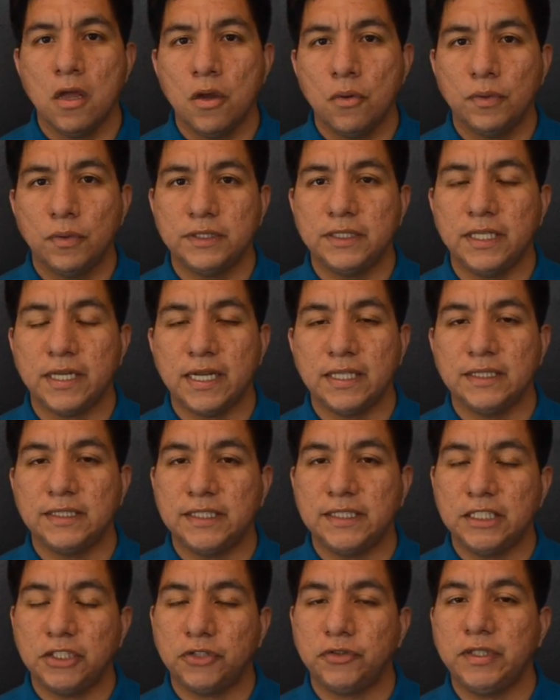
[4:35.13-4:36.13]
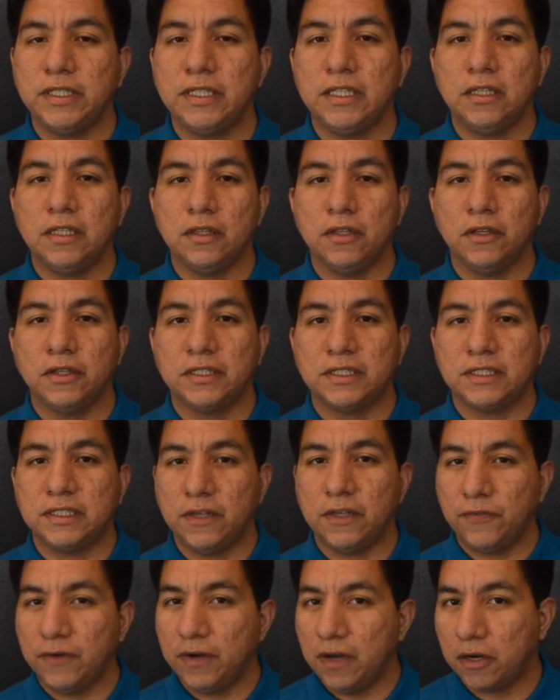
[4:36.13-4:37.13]
Once again, sensory looks
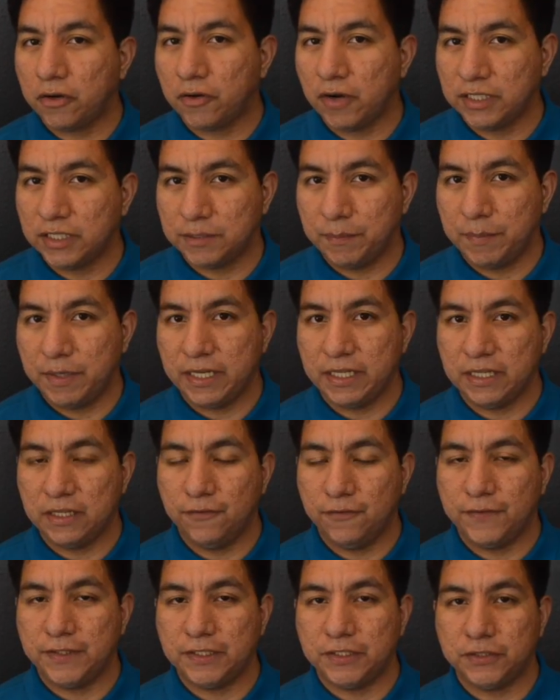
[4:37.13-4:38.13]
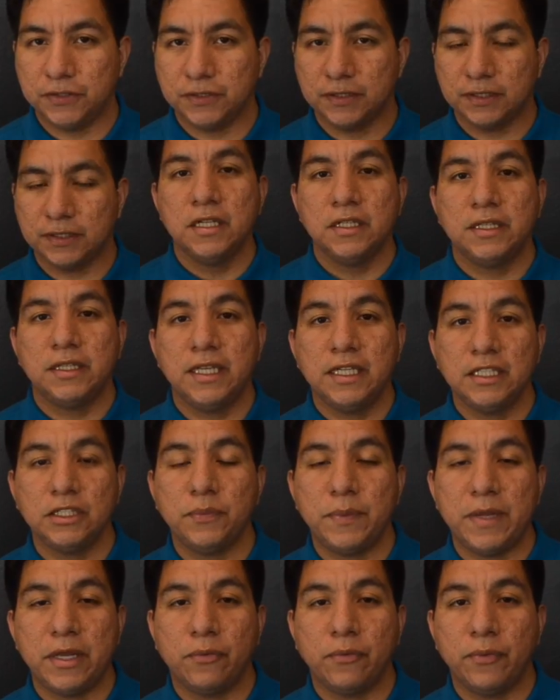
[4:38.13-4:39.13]
different across many individuals. This
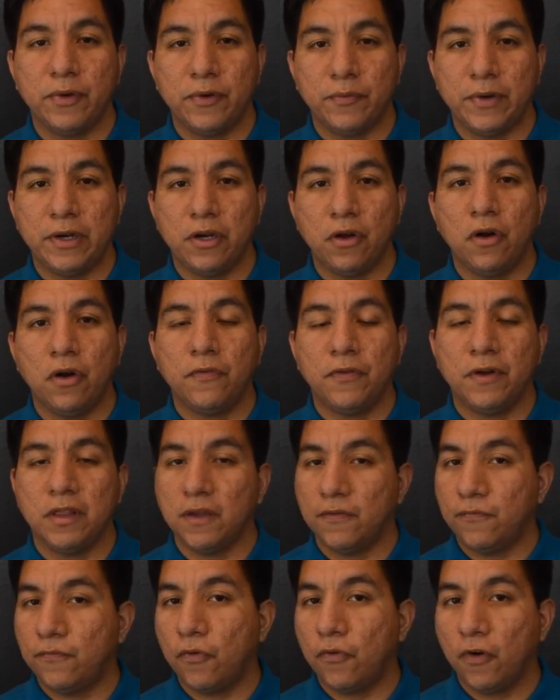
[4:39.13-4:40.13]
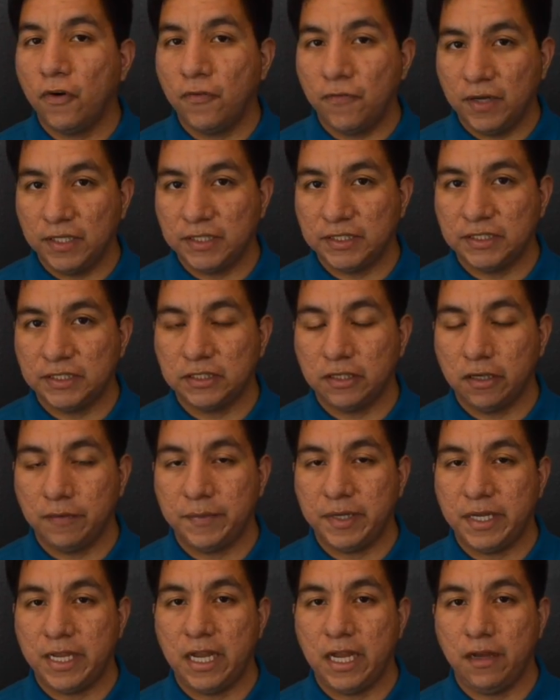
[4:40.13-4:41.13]
week we went over the 4 functions of
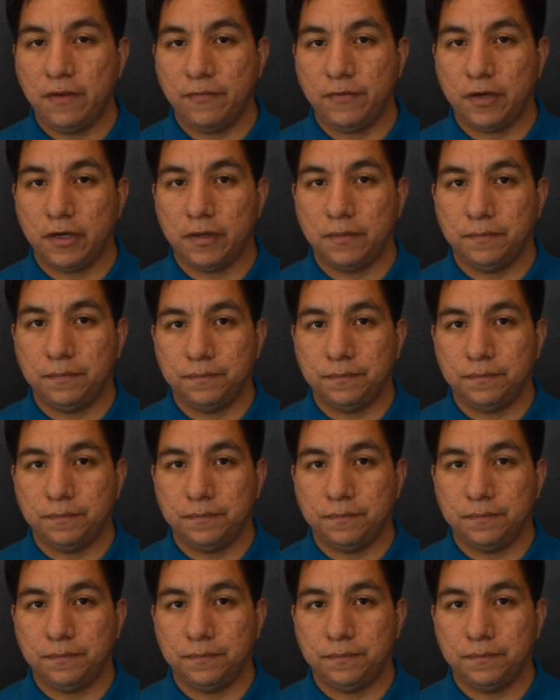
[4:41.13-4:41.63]
behavior.